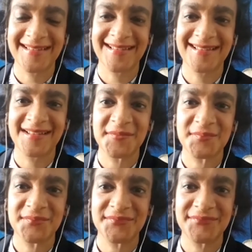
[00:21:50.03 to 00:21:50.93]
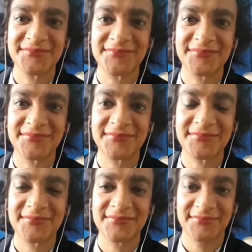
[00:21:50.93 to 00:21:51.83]

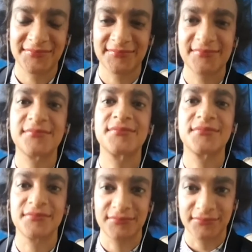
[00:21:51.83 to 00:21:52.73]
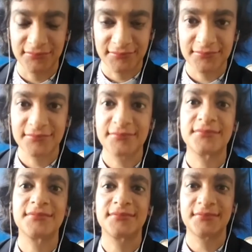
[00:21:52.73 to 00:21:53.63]

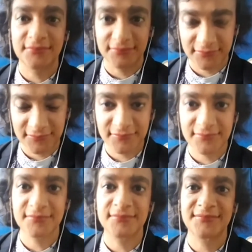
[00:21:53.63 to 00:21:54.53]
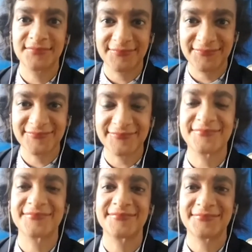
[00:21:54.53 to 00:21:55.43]

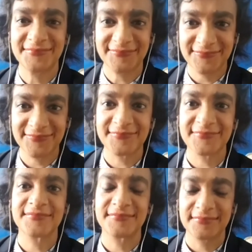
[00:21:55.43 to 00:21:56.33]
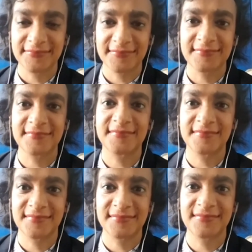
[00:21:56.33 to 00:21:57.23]

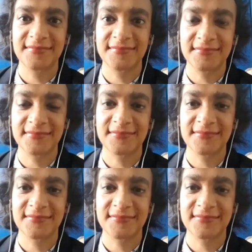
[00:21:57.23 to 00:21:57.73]
(silent)